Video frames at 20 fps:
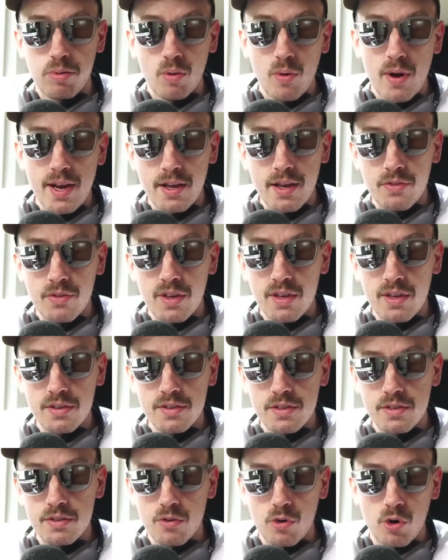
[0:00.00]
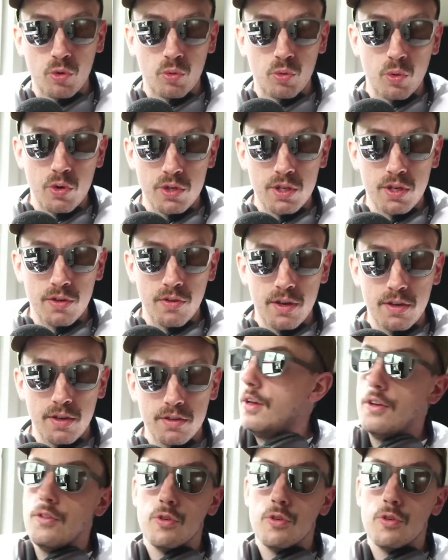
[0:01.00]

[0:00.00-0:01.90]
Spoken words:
breaking these or losing these.